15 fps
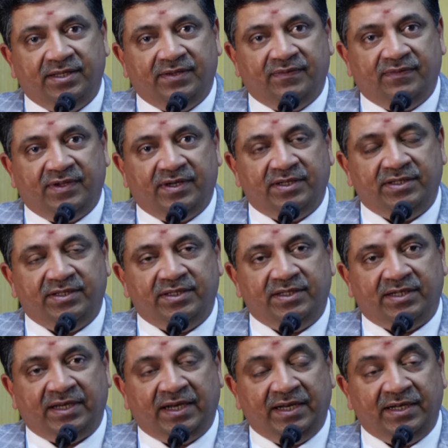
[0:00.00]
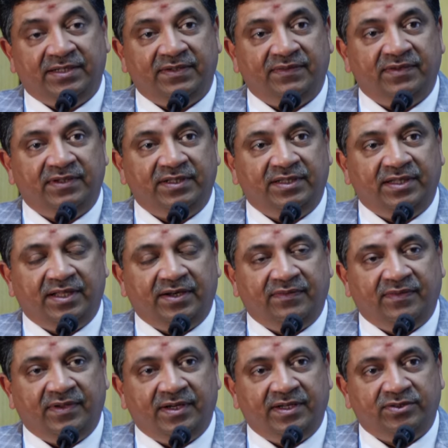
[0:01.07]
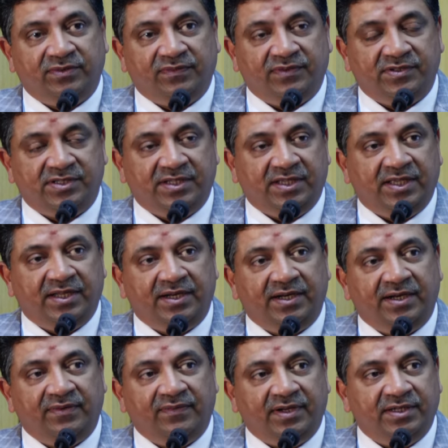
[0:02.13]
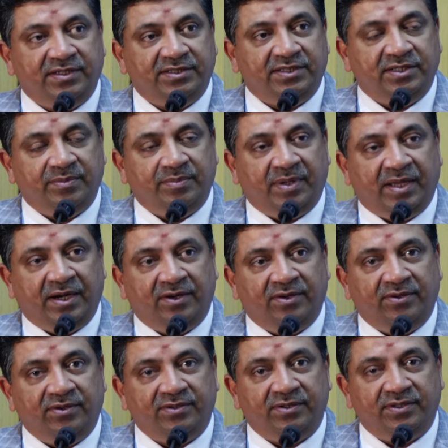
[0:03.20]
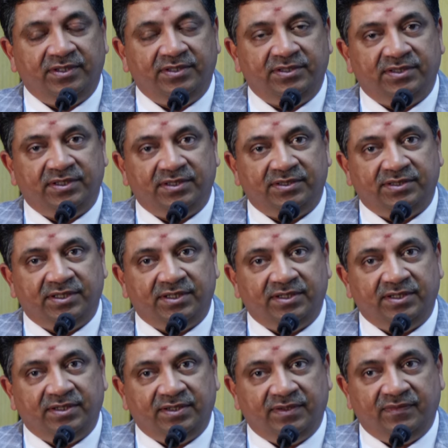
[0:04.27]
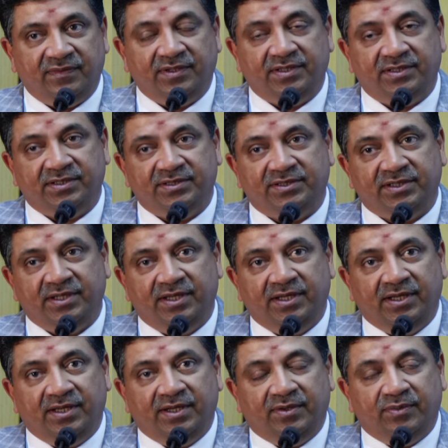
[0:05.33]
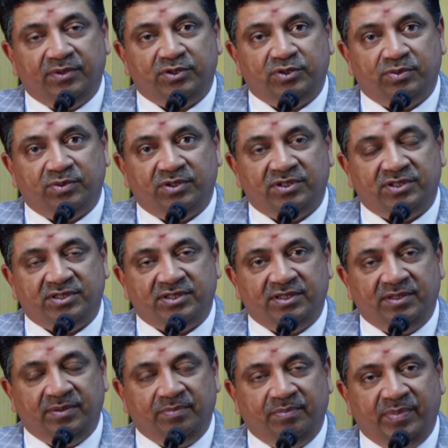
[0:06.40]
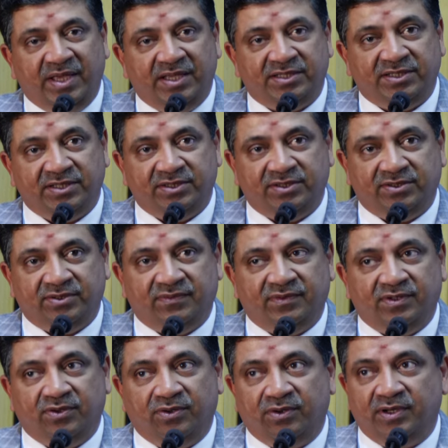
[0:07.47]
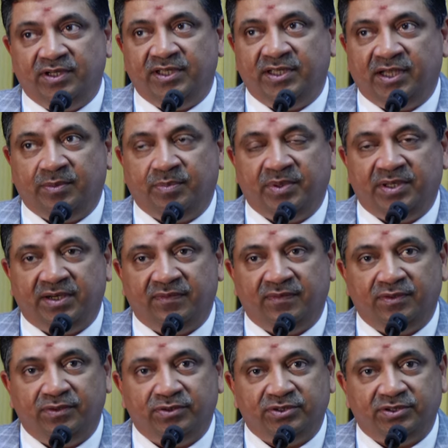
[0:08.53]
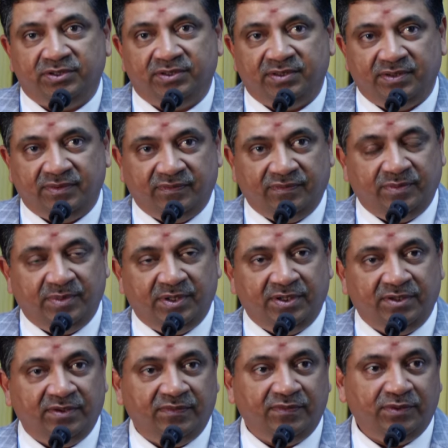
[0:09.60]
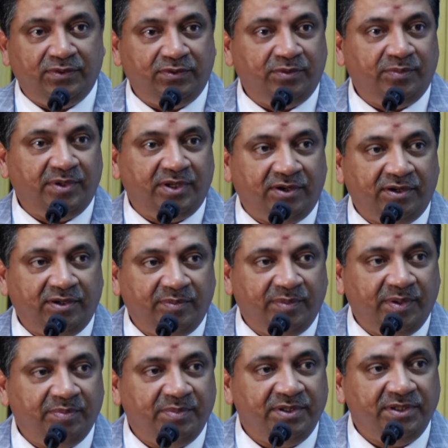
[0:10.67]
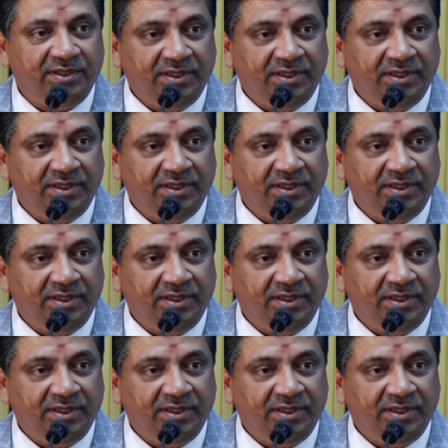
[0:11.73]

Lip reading: very relatively then very sophisticated and very cheap analog to digital signal converters, which was the basis of the whole ERP revolution. For many of you who may not remember,